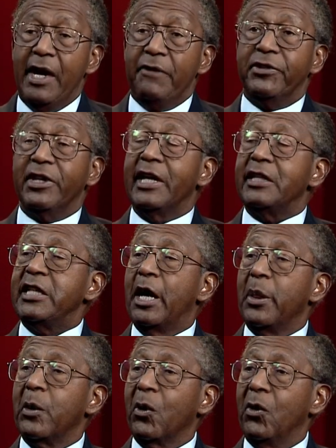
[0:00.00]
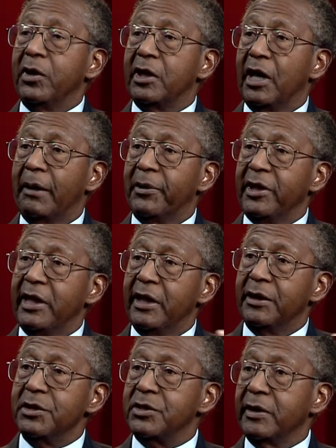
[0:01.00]
If you get down the road a couple of
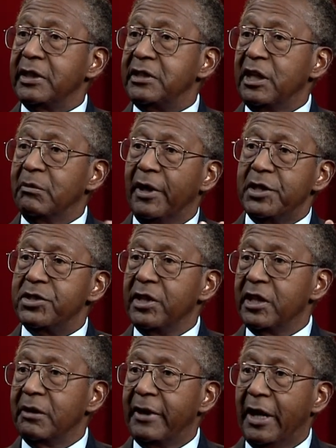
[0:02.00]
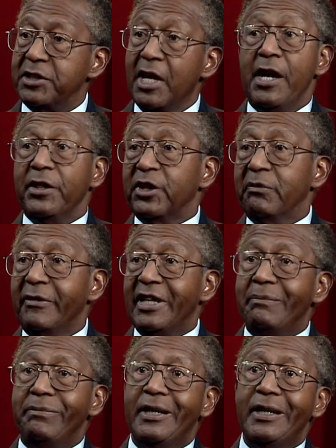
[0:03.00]
years or 18 months or thereabouts, there
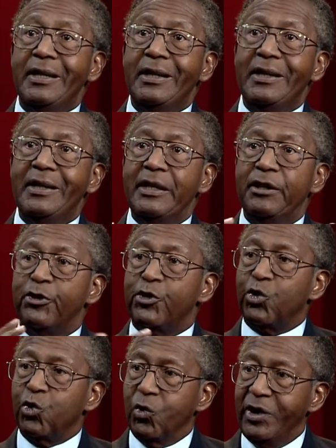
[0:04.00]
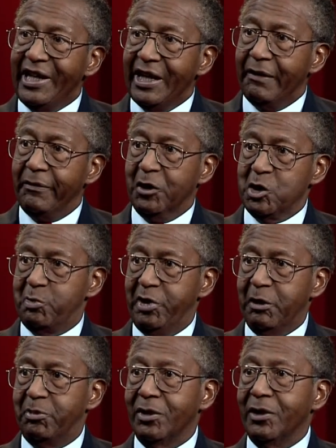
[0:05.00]
may be three of those
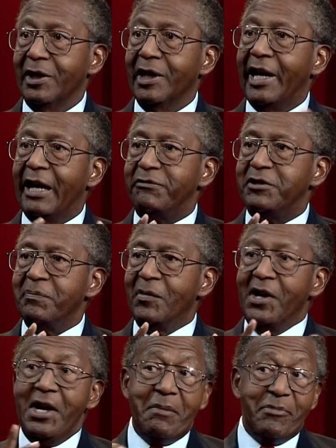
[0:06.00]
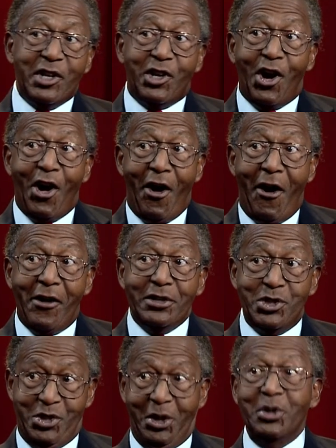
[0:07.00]
people left,
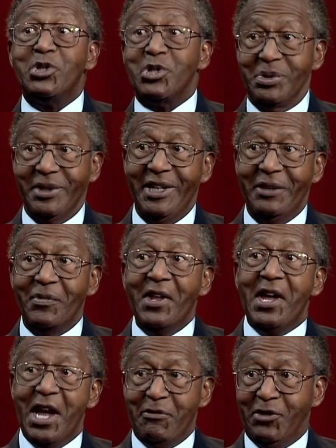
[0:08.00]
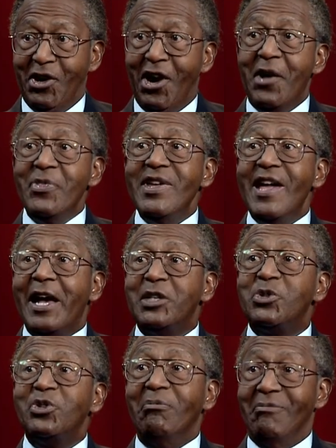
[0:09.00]
because those three have gone the
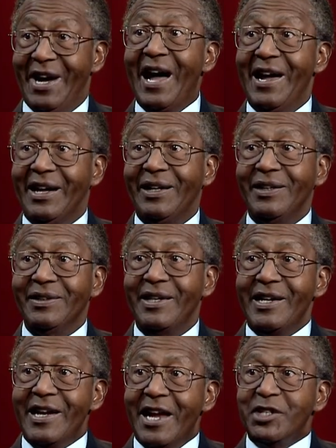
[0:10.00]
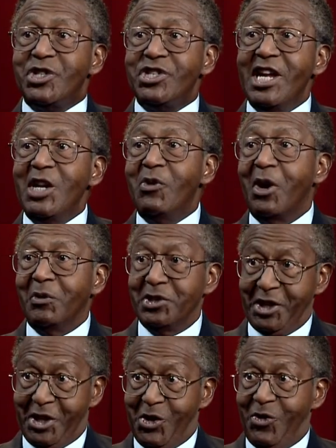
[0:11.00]
extra mile and seen what
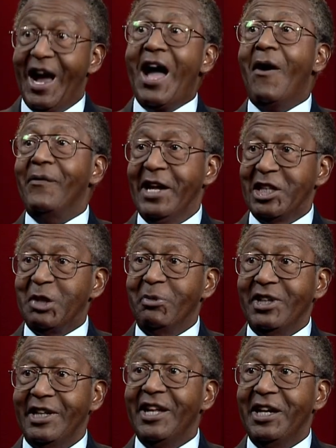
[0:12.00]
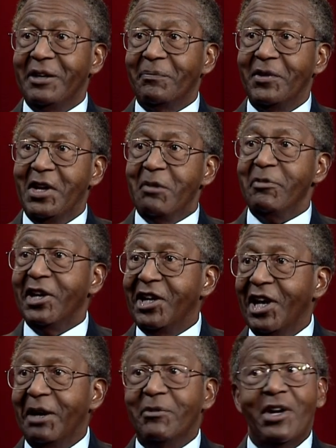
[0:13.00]
was a crowd at the beginning
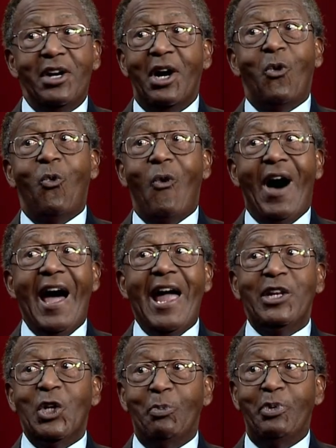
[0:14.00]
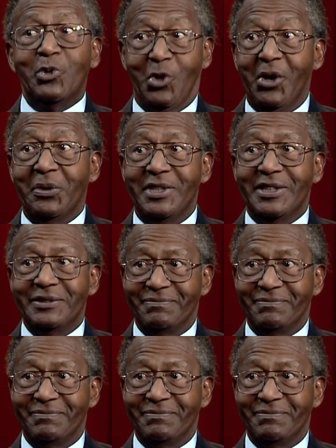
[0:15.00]
become a wide open road.